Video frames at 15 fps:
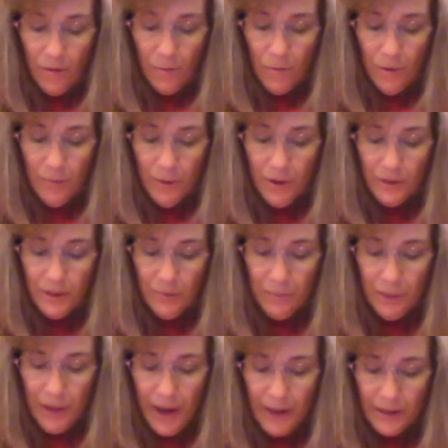one person
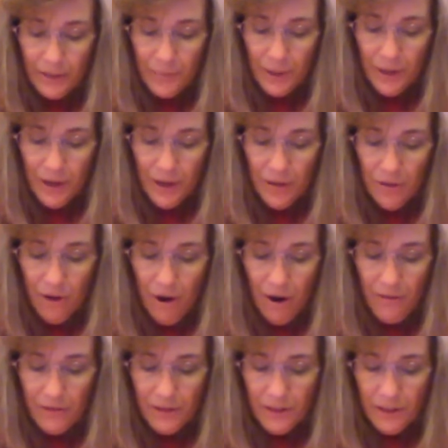plants, but another
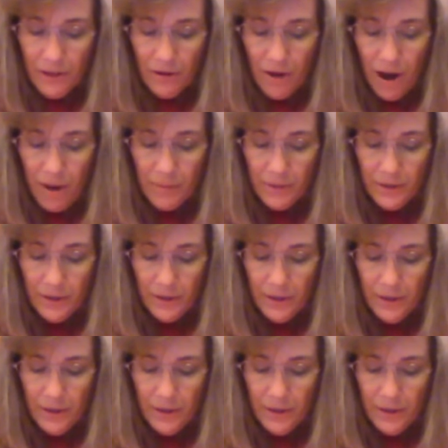harvests the crops.